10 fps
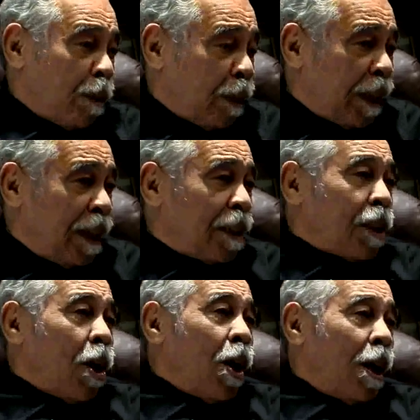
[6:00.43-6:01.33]
with what he
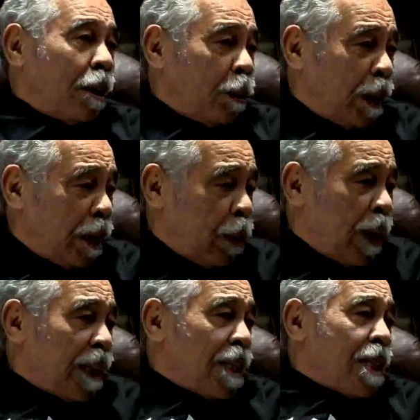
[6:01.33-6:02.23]
saw and what he
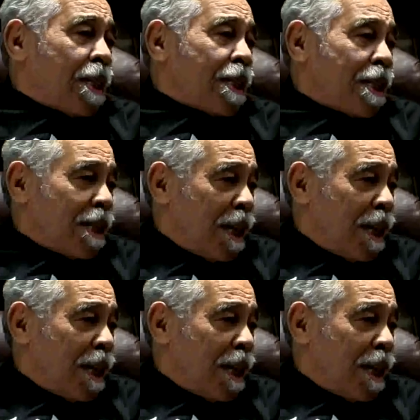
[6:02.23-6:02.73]
witnessed.